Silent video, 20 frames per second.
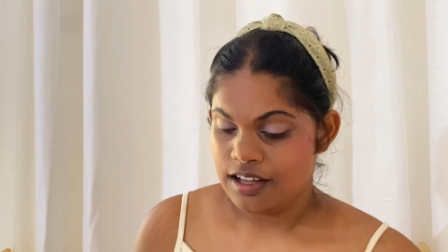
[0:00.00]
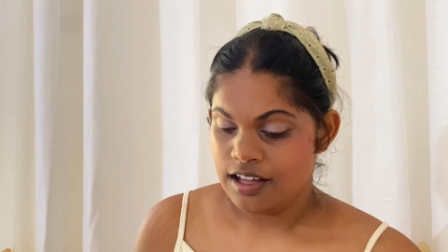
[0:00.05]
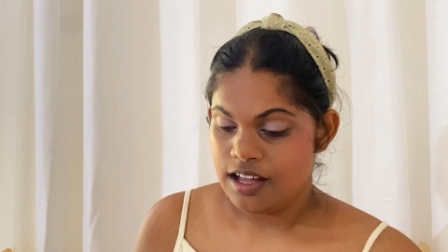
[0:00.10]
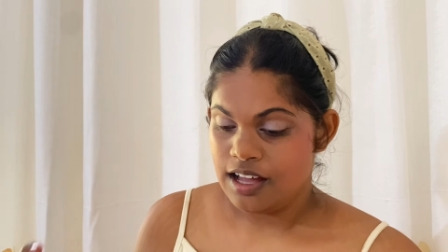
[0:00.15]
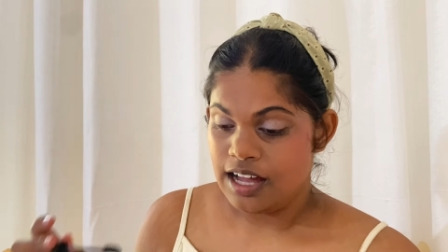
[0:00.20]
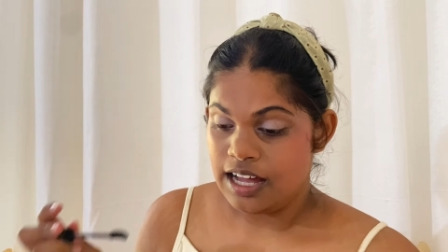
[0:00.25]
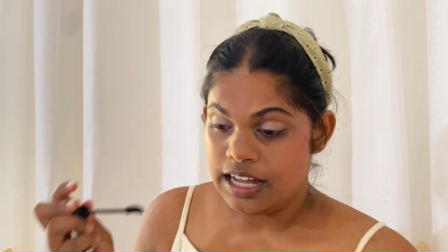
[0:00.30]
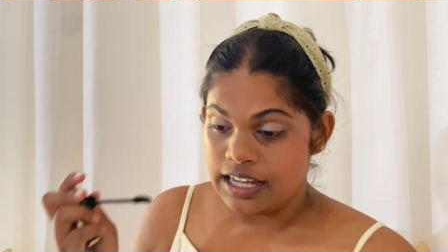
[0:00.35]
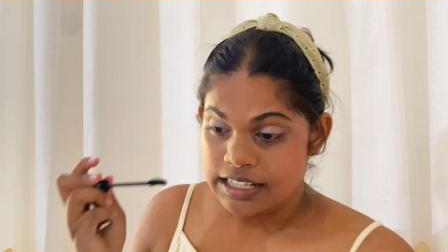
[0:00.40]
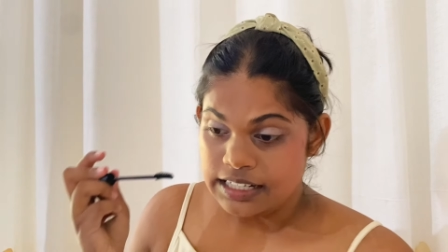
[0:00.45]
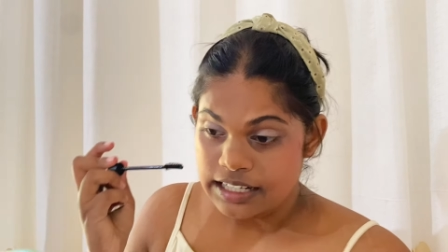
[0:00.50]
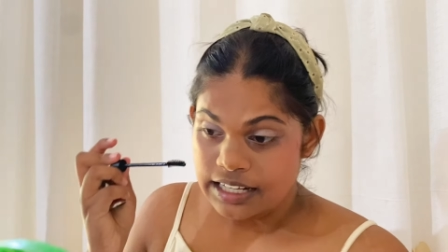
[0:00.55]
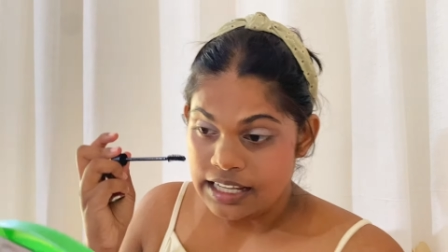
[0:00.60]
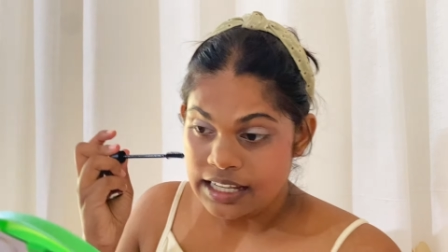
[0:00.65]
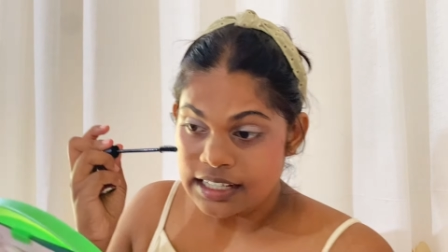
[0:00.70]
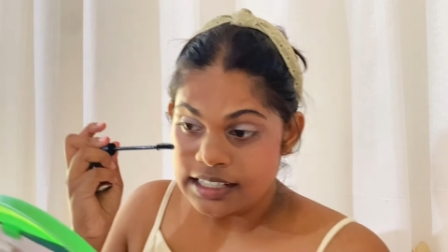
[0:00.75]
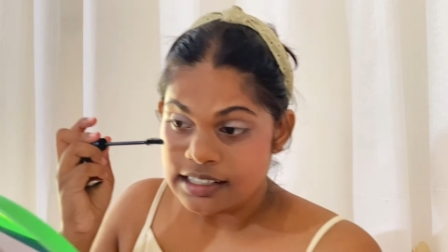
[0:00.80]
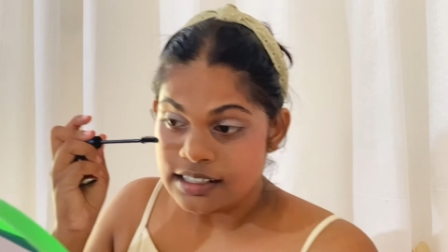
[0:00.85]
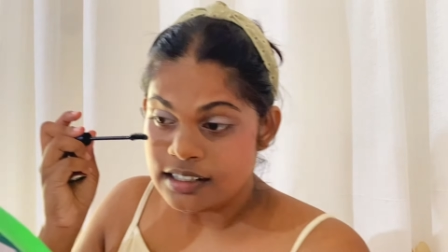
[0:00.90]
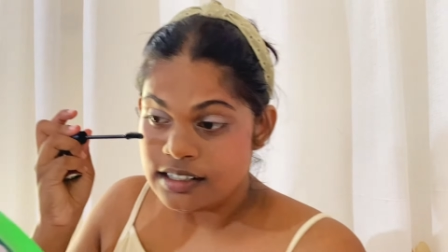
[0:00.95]

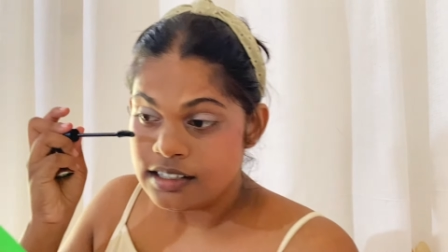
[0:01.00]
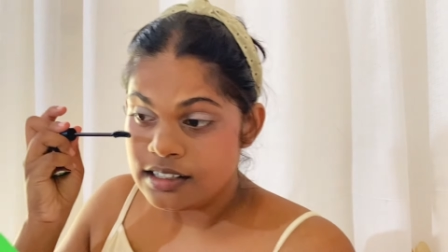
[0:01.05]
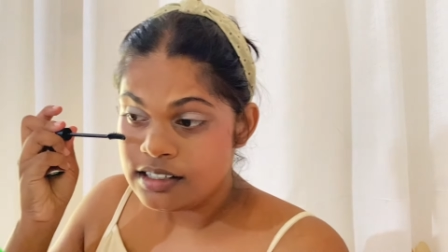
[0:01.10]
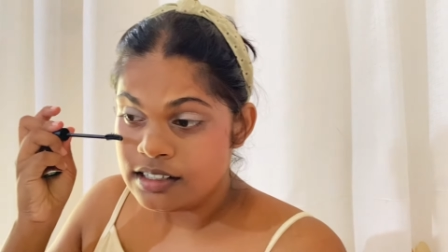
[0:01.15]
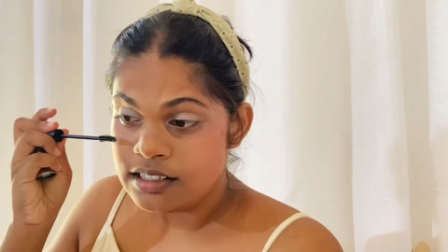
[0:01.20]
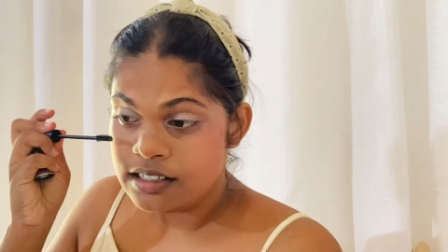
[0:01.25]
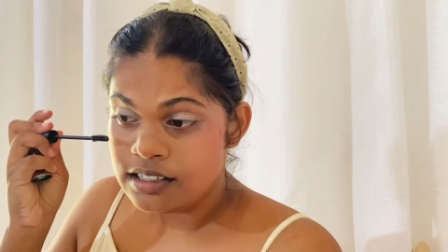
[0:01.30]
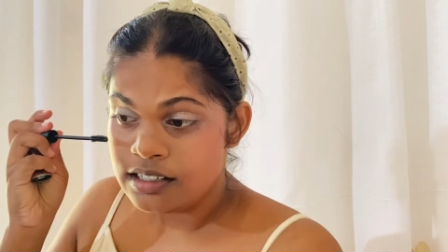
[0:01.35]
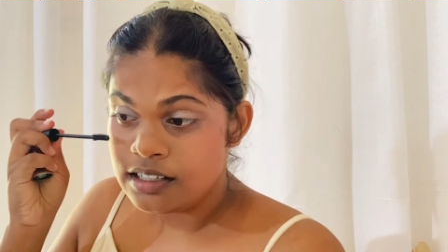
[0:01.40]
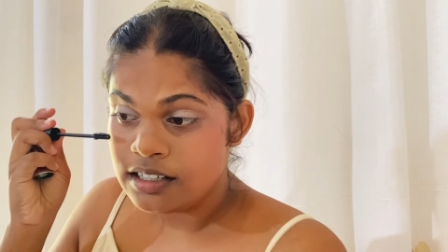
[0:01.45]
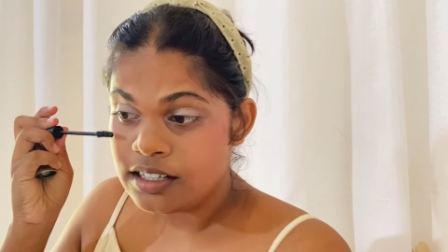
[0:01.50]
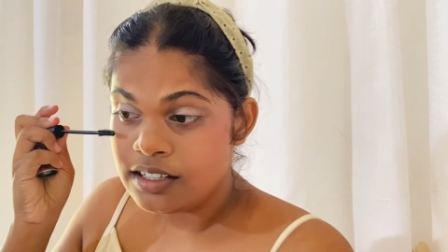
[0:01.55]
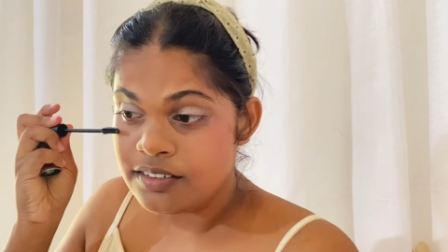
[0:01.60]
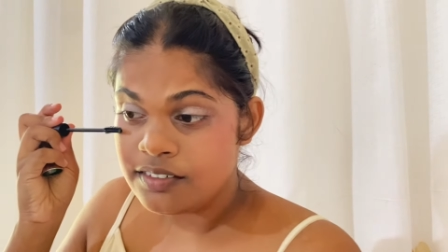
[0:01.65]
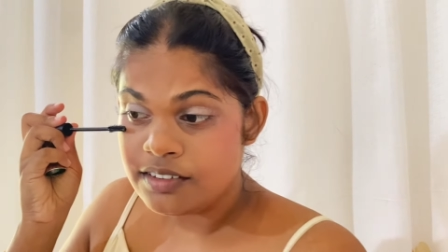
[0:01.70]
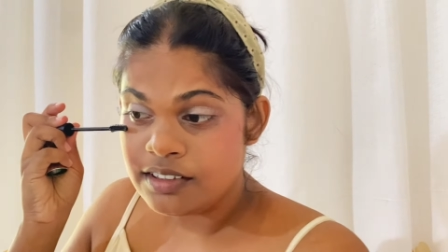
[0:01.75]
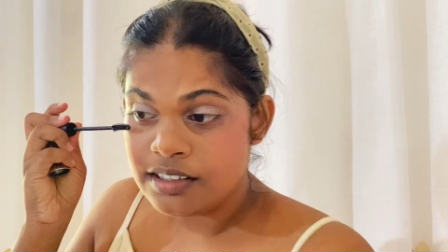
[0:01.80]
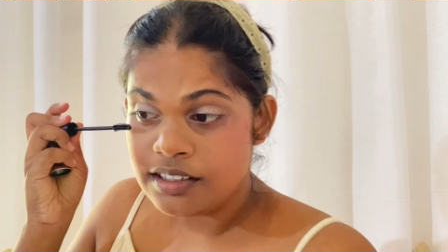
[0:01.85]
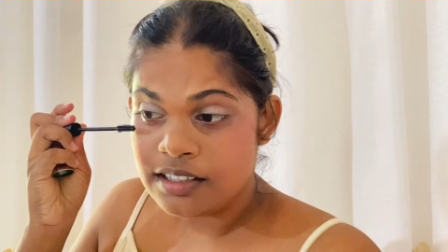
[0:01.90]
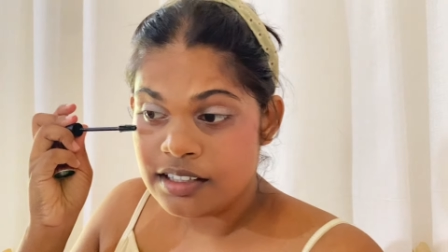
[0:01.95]
eyeliner, I
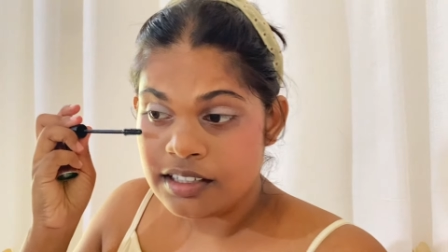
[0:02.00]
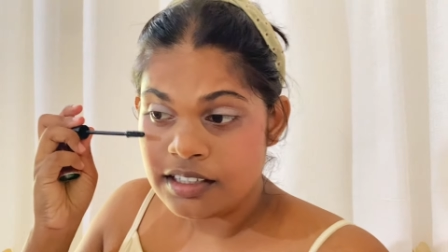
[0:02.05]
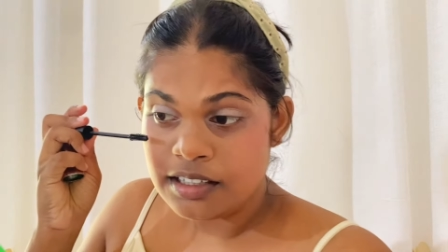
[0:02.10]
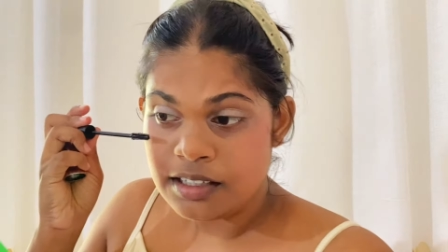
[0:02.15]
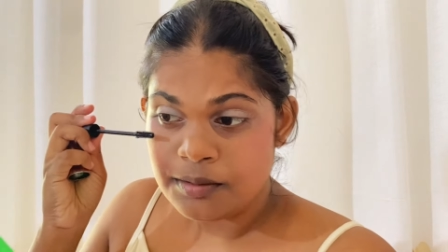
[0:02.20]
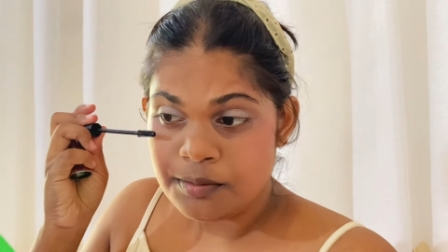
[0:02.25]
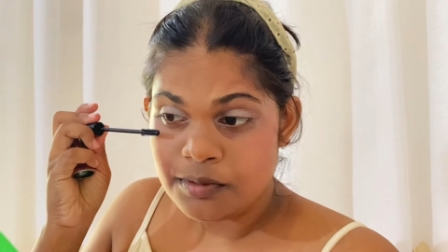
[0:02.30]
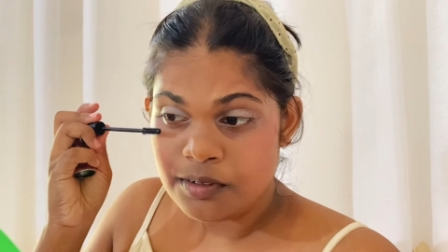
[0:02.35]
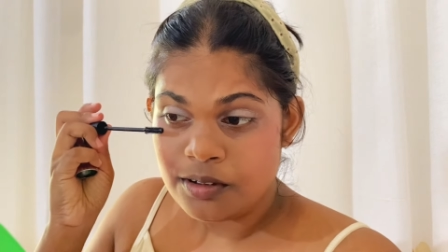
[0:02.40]
will keep